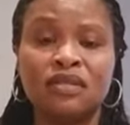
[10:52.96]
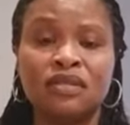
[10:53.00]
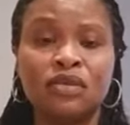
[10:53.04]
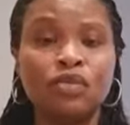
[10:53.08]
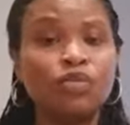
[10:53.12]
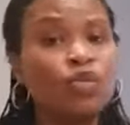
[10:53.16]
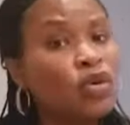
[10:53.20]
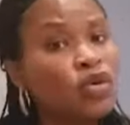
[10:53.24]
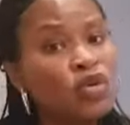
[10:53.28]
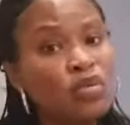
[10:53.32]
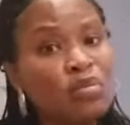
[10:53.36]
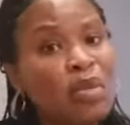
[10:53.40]

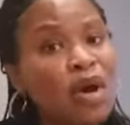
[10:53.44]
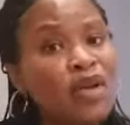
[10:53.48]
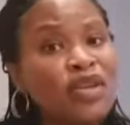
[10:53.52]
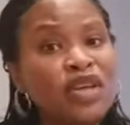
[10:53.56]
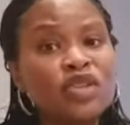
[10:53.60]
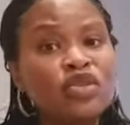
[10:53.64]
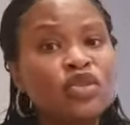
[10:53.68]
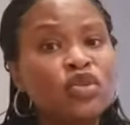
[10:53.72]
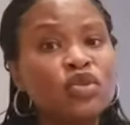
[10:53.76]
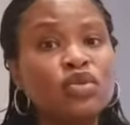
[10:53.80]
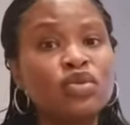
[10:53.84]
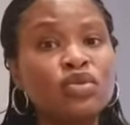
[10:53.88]
What do
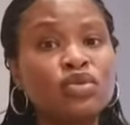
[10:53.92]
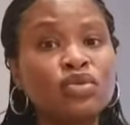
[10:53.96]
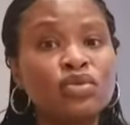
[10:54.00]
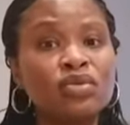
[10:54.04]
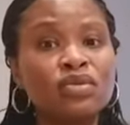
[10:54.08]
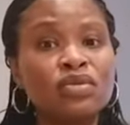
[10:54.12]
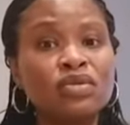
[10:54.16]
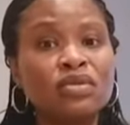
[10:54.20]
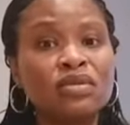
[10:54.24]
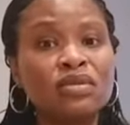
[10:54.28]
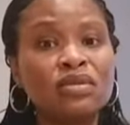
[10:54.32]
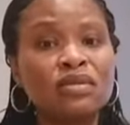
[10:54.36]
mothers do?
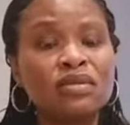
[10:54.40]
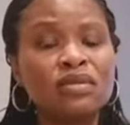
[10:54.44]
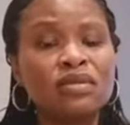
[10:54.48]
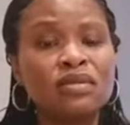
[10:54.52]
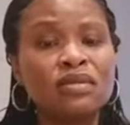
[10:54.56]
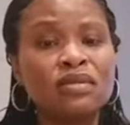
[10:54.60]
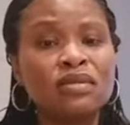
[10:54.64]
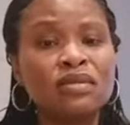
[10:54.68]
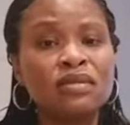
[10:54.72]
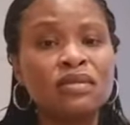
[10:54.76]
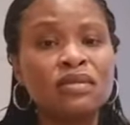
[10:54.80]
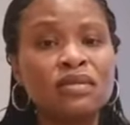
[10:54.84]

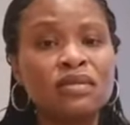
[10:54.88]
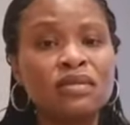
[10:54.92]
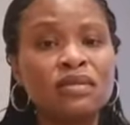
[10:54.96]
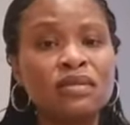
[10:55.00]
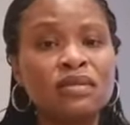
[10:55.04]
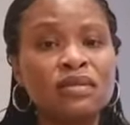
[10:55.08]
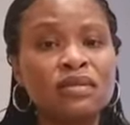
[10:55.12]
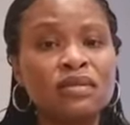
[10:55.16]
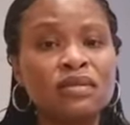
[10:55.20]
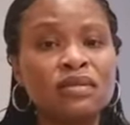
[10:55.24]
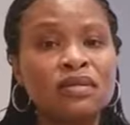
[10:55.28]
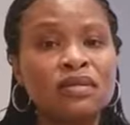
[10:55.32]

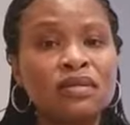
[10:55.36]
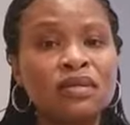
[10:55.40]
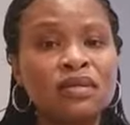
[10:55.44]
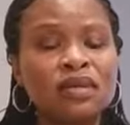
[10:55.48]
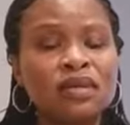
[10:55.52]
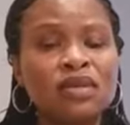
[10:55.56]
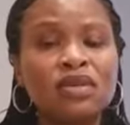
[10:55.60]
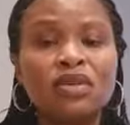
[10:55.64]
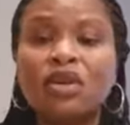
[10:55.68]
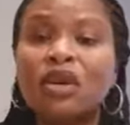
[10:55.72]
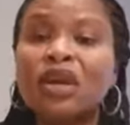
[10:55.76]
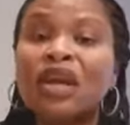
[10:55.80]

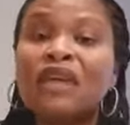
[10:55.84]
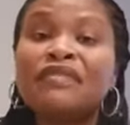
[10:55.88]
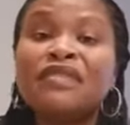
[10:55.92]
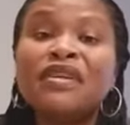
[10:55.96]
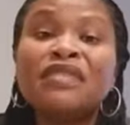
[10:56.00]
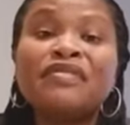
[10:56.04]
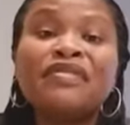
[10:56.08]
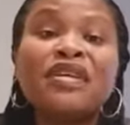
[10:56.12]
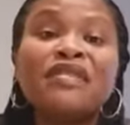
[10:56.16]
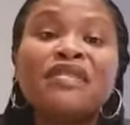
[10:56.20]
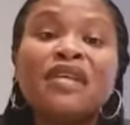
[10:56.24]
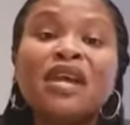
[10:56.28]
You know,
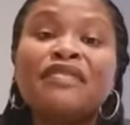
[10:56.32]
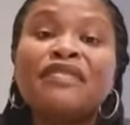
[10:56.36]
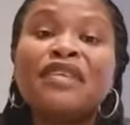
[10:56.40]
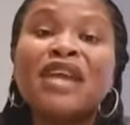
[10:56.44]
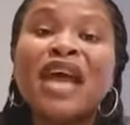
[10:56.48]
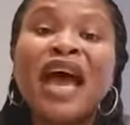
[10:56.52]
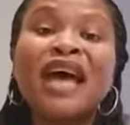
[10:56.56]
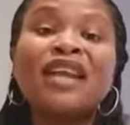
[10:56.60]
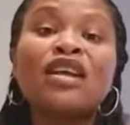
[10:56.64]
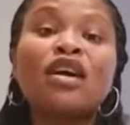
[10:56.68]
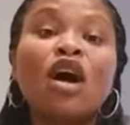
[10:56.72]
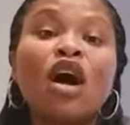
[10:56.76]
if you
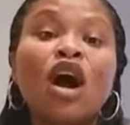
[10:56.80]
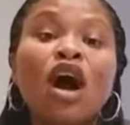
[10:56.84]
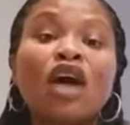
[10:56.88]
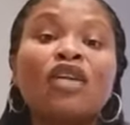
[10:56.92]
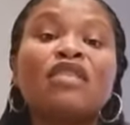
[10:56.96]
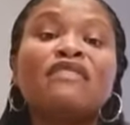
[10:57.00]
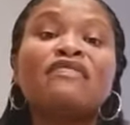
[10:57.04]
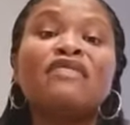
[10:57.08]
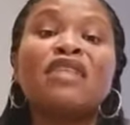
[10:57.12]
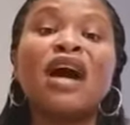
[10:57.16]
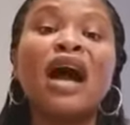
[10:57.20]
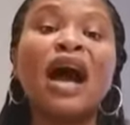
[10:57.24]
had a heart
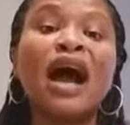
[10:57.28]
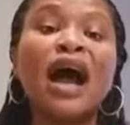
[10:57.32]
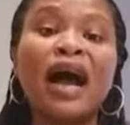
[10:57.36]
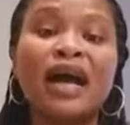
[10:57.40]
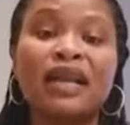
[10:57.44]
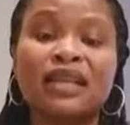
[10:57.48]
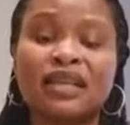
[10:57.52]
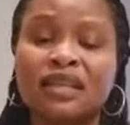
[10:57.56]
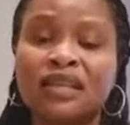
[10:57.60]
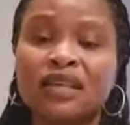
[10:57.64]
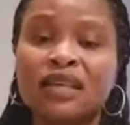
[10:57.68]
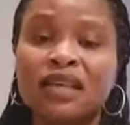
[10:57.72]
of
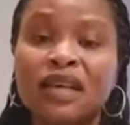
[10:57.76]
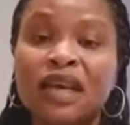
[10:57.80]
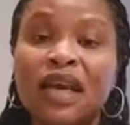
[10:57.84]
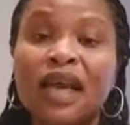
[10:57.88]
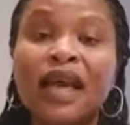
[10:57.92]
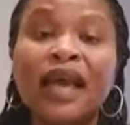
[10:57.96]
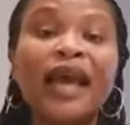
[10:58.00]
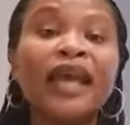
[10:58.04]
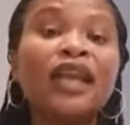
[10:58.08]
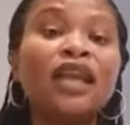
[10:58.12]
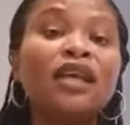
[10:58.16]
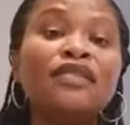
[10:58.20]
God and
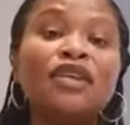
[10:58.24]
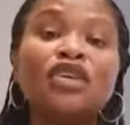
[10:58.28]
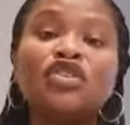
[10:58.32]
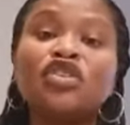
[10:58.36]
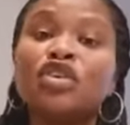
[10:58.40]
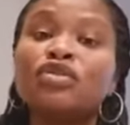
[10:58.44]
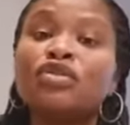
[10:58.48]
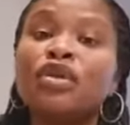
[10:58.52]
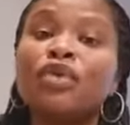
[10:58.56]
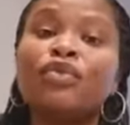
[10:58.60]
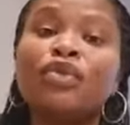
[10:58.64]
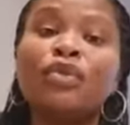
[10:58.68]
any of your
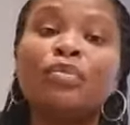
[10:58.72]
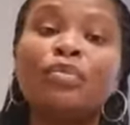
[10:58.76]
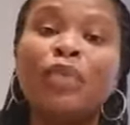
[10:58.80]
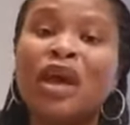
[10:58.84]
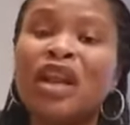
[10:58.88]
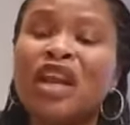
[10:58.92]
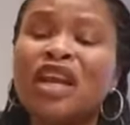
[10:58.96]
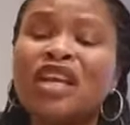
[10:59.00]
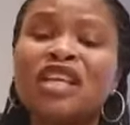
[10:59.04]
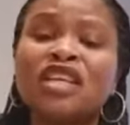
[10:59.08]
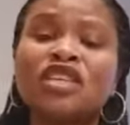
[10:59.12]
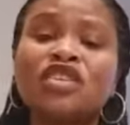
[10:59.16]
children
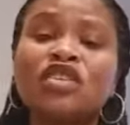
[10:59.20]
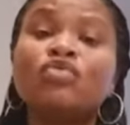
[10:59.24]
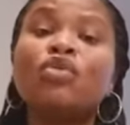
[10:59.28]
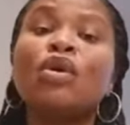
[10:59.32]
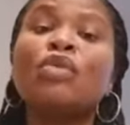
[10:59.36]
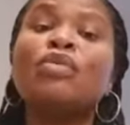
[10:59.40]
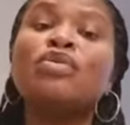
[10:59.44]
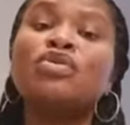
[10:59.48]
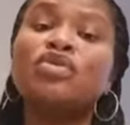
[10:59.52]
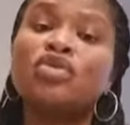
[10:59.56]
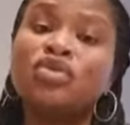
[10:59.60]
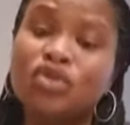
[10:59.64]
rebel against,
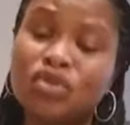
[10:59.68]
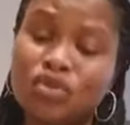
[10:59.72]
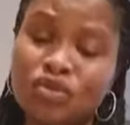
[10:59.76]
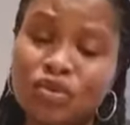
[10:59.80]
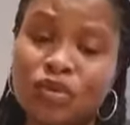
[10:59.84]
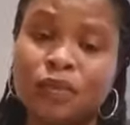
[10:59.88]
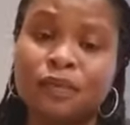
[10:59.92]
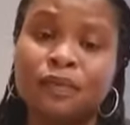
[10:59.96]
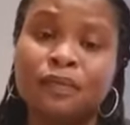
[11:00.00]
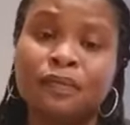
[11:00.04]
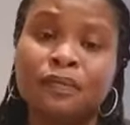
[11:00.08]
what would you do?